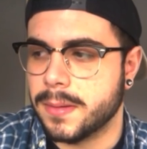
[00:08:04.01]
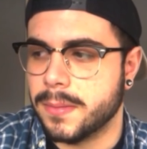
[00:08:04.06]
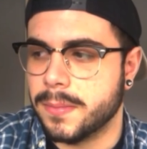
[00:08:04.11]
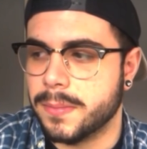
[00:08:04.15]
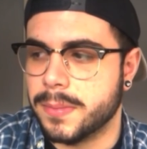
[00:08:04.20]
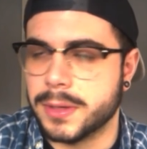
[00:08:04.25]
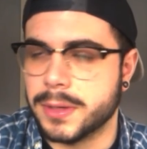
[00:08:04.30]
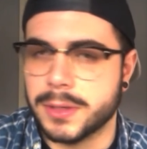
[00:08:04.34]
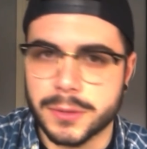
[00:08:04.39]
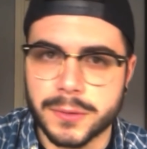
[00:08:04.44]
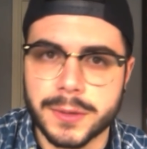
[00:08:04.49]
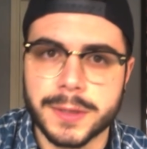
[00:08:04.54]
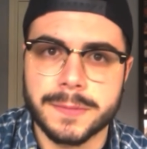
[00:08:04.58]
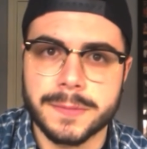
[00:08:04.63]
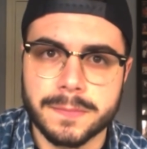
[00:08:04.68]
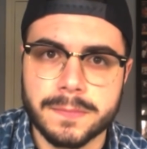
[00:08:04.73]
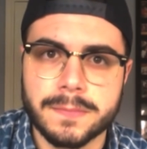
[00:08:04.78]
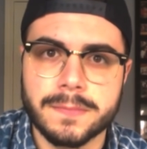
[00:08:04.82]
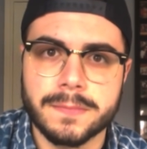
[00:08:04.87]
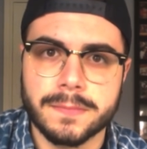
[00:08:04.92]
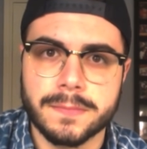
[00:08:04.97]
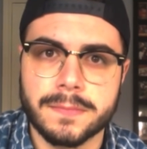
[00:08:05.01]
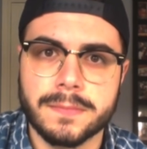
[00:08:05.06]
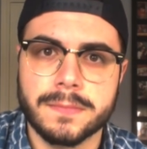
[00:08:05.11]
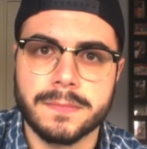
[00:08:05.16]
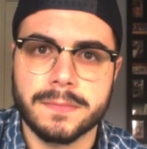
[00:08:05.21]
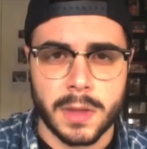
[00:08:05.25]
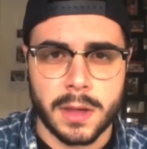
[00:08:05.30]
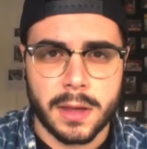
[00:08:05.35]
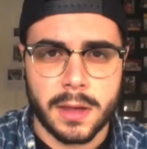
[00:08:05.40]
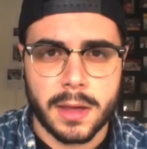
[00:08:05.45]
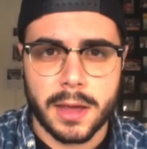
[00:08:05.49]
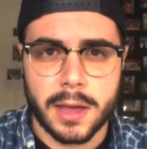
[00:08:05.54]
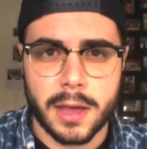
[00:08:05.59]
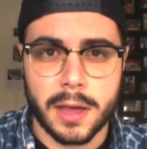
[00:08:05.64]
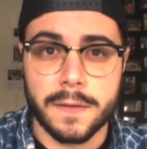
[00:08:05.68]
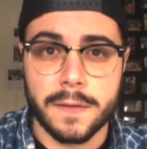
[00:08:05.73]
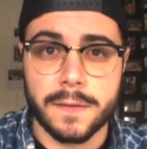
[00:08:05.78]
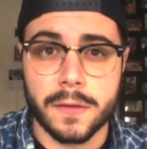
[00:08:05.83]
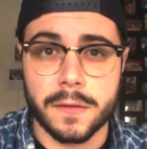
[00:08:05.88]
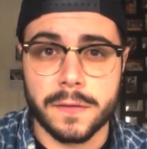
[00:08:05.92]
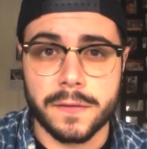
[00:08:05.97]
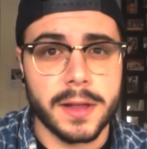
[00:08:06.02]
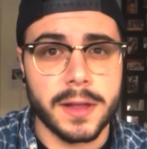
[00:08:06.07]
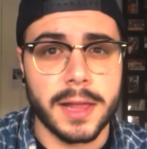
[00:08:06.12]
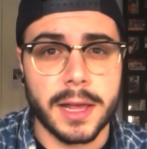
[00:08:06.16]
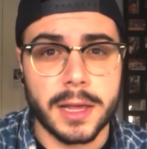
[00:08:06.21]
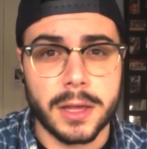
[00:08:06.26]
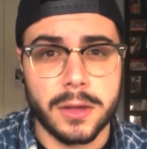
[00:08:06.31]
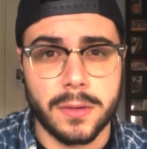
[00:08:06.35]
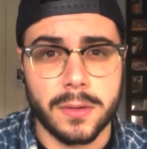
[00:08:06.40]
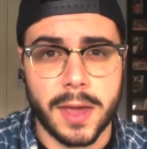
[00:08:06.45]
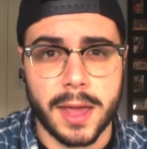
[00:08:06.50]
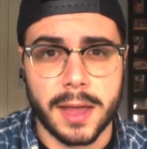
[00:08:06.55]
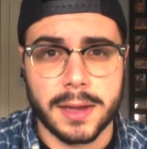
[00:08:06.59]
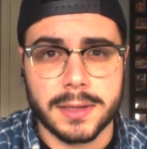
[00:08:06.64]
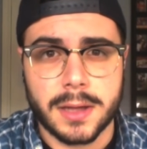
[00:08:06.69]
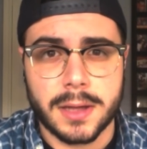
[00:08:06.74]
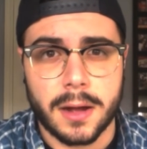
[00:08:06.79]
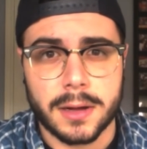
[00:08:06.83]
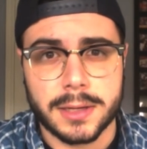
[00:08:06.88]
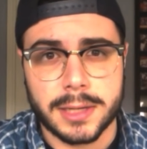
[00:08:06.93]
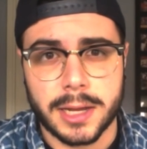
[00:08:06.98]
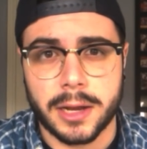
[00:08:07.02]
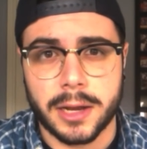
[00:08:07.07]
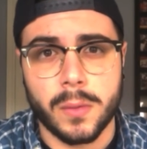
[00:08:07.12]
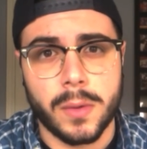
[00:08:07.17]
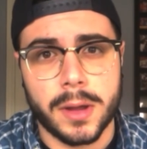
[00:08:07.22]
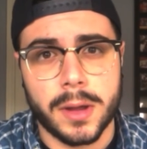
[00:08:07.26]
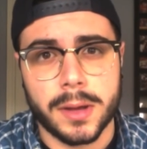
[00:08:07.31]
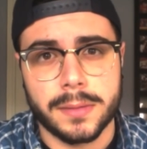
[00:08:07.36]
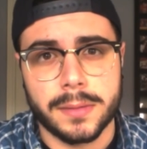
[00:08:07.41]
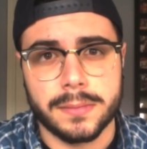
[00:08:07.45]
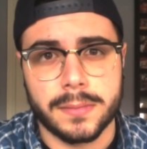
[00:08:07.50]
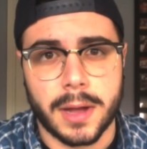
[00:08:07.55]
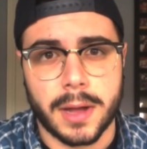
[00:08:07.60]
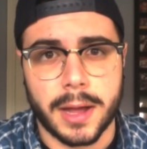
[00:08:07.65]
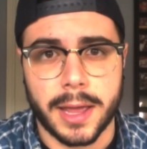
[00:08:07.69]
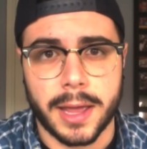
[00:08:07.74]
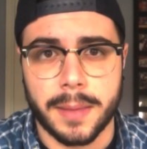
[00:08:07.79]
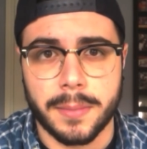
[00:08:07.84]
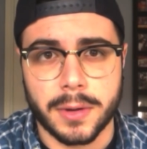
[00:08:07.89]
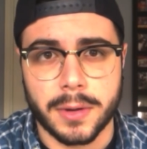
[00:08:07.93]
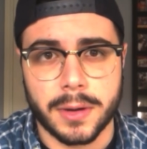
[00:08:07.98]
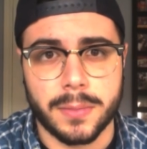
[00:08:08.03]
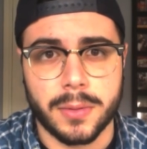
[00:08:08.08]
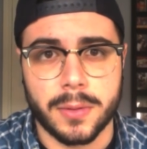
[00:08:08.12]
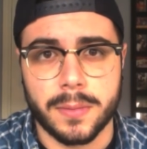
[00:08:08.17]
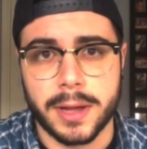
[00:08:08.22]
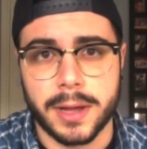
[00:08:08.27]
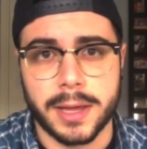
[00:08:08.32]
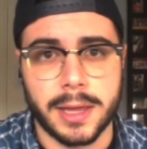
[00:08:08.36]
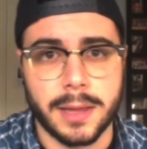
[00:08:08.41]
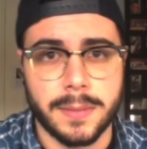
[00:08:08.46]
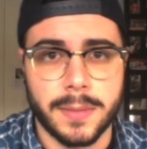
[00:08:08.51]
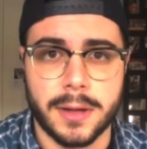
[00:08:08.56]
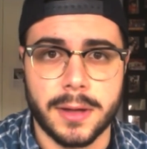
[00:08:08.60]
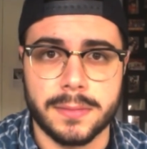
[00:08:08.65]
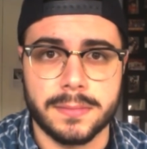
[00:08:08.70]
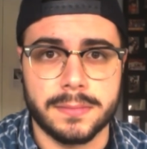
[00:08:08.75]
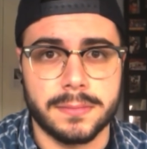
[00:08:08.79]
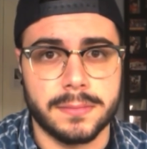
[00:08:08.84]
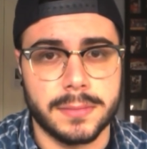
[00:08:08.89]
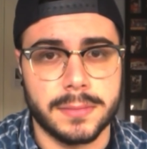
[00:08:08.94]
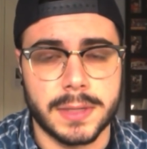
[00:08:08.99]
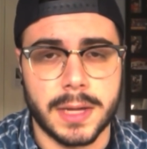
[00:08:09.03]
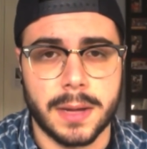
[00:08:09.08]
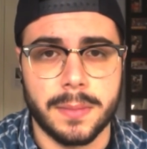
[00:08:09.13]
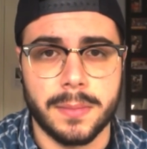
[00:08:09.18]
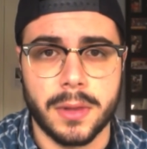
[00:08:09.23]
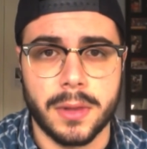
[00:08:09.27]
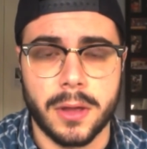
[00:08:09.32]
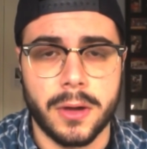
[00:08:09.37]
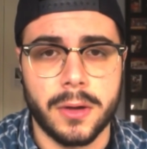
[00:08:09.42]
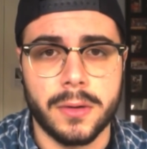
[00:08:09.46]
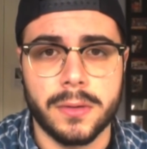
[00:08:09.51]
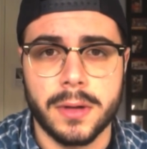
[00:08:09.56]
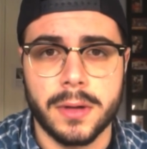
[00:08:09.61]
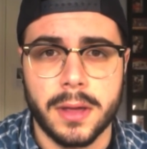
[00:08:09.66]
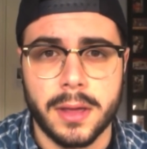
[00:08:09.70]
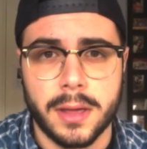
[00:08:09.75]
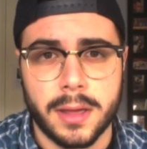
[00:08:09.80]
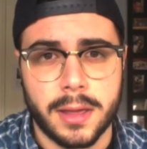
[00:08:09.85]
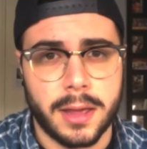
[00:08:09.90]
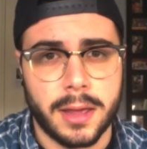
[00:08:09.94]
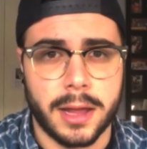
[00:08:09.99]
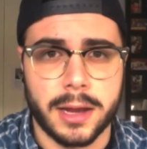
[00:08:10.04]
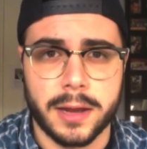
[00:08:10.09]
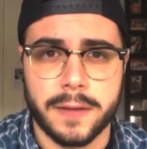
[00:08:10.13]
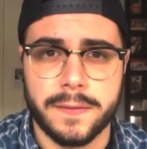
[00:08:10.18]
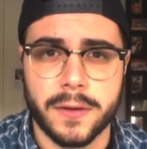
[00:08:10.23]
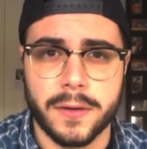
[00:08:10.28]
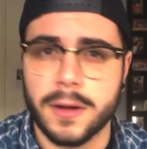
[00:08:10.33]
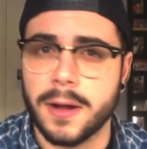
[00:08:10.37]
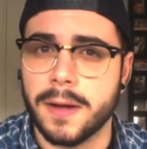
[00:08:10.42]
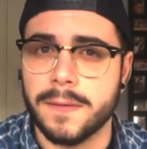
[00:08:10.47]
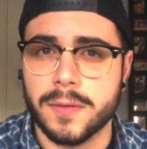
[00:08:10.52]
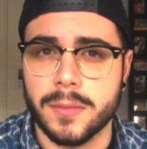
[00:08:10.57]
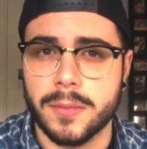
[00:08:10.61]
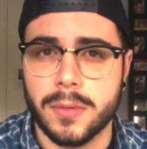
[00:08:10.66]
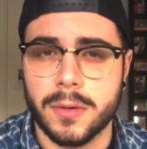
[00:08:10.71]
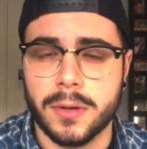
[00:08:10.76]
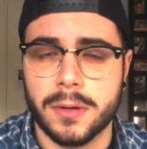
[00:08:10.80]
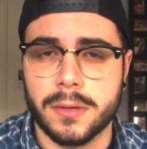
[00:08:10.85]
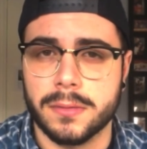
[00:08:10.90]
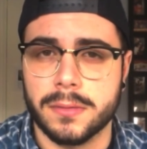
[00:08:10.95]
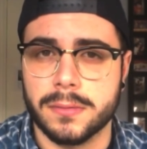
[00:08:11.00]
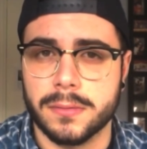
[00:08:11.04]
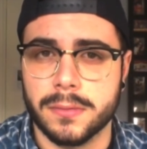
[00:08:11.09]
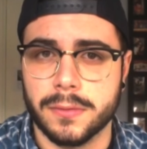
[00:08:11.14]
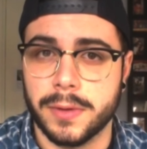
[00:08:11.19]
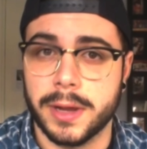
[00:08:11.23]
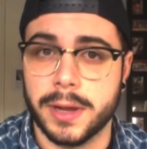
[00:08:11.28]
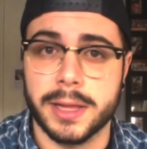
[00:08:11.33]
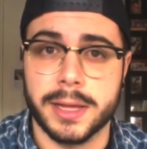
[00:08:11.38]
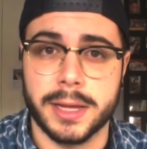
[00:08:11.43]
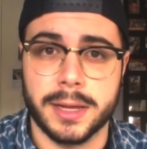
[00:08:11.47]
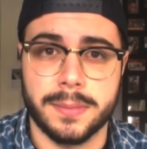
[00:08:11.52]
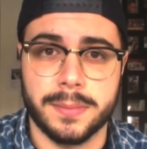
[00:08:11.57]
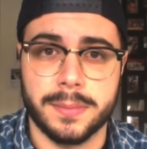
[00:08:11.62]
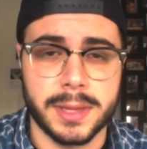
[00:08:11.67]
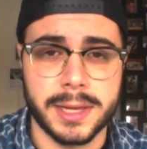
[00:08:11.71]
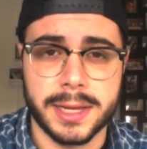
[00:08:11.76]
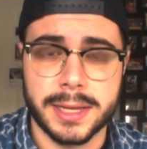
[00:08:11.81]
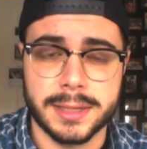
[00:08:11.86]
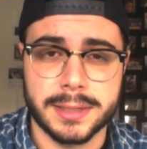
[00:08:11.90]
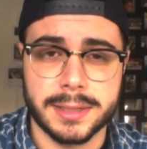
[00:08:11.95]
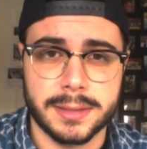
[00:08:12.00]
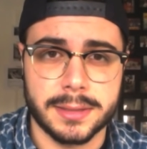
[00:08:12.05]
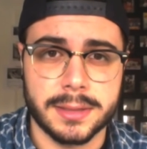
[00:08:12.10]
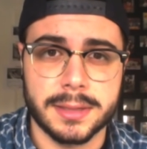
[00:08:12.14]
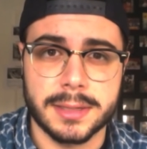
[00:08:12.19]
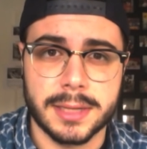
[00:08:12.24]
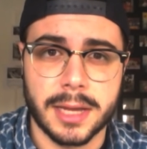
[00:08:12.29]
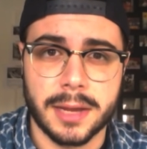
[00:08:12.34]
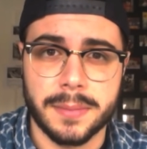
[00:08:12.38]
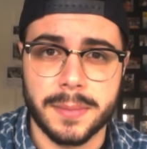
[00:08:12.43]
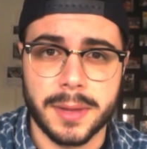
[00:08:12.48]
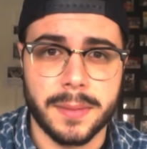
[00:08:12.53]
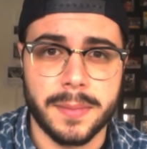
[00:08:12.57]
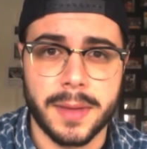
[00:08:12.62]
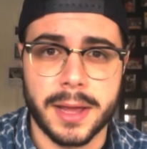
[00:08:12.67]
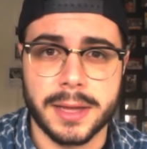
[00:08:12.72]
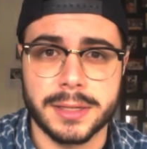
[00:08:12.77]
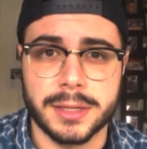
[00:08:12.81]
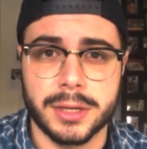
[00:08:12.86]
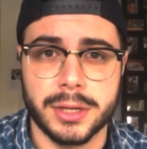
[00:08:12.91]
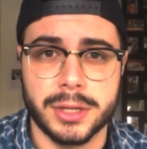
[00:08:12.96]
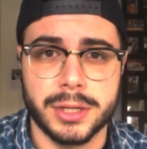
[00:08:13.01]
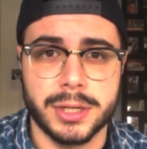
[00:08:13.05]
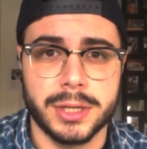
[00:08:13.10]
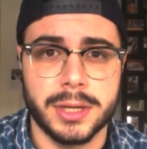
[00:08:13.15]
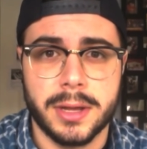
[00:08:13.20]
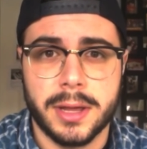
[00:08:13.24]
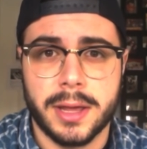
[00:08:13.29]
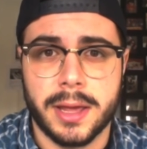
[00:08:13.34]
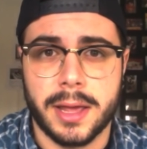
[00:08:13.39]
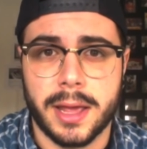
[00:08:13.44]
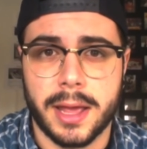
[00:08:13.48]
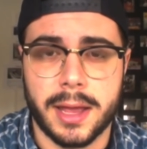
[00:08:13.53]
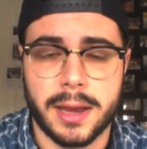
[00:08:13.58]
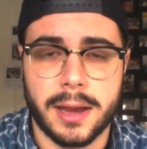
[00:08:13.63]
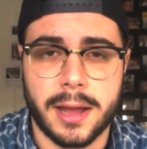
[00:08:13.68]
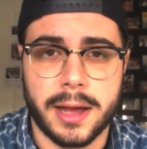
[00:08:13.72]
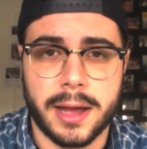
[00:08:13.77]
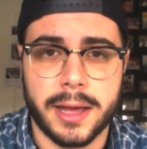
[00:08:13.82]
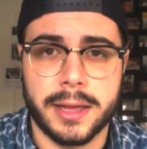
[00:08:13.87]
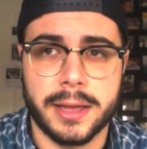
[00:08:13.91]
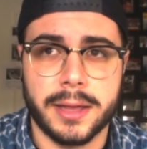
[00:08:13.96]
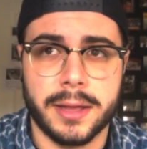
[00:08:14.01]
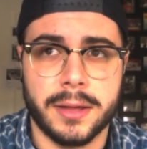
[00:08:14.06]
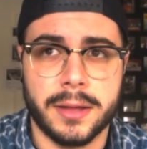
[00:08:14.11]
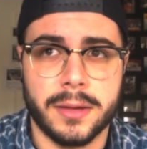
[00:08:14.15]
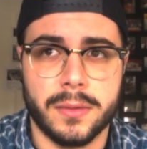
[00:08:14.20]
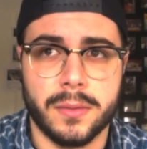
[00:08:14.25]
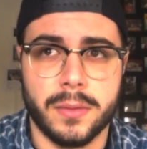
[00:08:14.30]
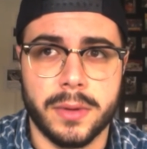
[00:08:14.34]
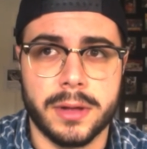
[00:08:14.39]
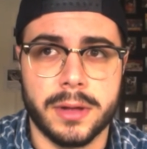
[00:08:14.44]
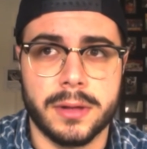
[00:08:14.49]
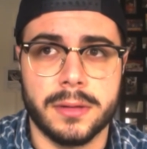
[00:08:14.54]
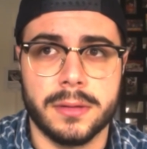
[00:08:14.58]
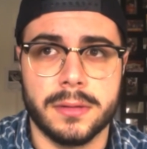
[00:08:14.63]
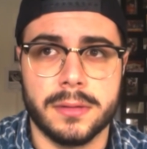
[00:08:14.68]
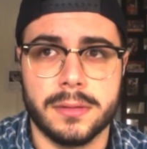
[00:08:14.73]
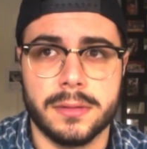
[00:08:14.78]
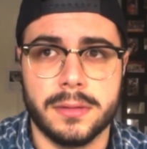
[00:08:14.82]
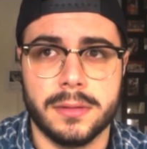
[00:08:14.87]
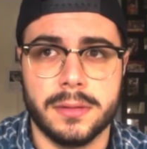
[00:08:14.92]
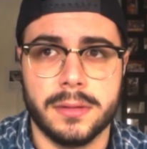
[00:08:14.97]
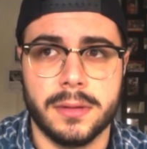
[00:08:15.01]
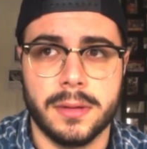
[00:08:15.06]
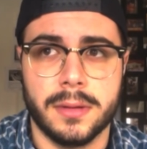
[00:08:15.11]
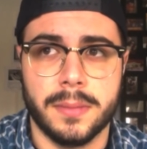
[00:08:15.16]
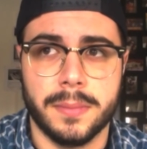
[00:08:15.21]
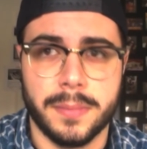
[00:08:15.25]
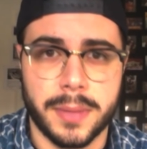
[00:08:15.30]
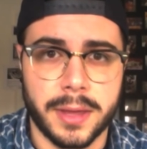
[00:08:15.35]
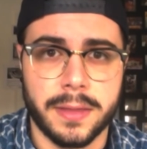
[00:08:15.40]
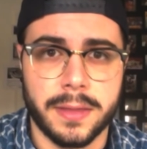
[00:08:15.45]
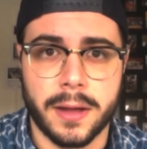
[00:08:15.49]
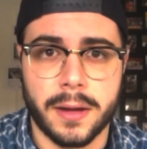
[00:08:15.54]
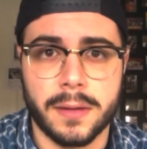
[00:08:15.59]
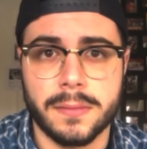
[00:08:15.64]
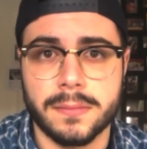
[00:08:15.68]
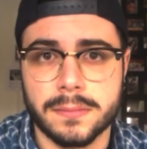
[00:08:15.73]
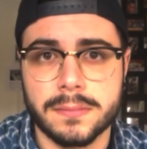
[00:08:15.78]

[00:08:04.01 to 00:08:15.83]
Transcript: But do it. If you feel like you can't talk to anyone, I am going to put my email down below. And if you're comfortable, really, please send me a message and I will be there.